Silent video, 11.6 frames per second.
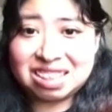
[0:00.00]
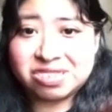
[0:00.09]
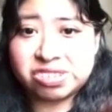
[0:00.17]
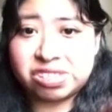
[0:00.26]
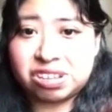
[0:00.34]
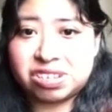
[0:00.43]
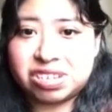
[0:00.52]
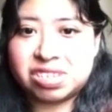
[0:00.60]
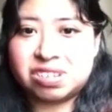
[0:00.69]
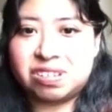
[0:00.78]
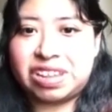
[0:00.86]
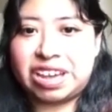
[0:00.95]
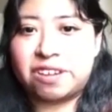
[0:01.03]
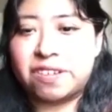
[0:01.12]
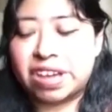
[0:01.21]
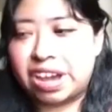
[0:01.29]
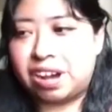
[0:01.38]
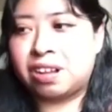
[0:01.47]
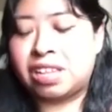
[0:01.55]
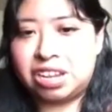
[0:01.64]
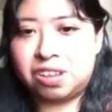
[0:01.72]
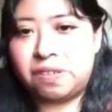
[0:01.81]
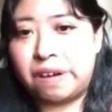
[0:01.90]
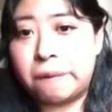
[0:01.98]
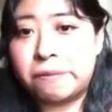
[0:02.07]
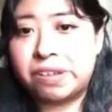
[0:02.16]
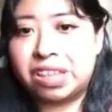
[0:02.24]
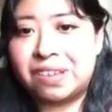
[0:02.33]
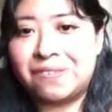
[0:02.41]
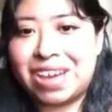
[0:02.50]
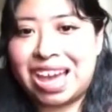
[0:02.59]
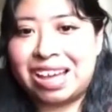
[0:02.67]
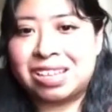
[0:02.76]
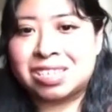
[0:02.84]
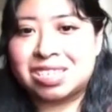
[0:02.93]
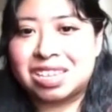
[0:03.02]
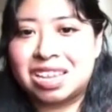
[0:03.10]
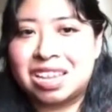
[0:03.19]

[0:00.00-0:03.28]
So they'll just do like, okay, I'll clean you up really fast.